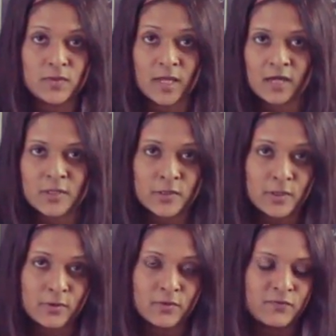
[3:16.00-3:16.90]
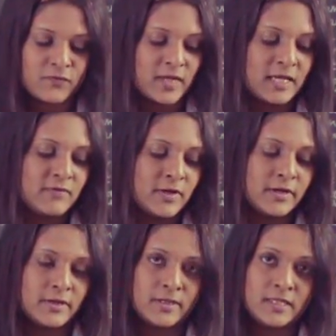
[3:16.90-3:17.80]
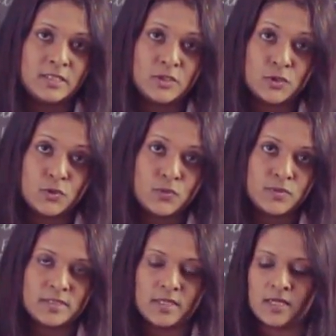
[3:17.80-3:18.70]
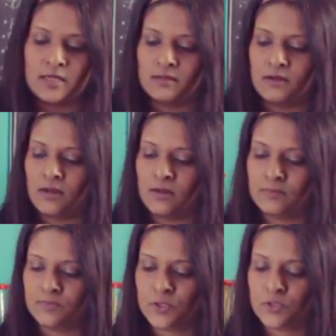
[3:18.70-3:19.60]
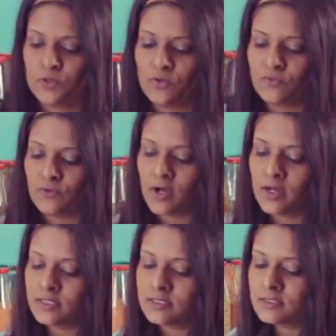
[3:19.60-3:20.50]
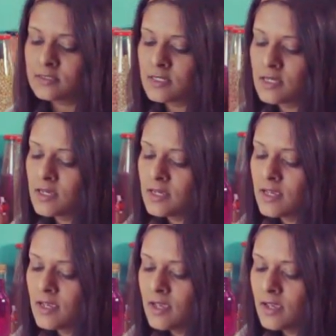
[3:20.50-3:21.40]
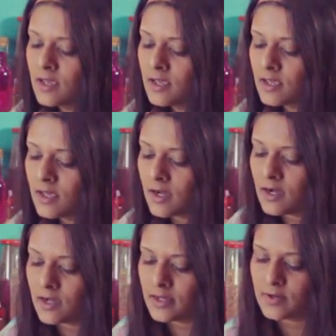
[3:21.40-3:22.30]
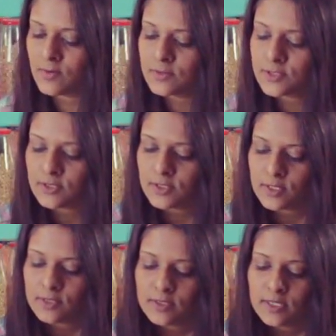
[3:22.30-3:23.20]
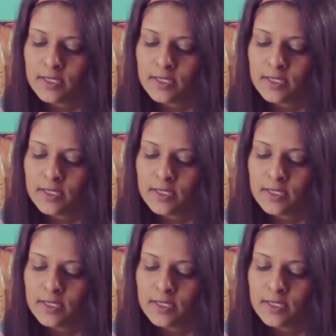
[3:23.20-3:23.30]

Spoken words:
they add a lot of flavor in soups and stir fries. I also got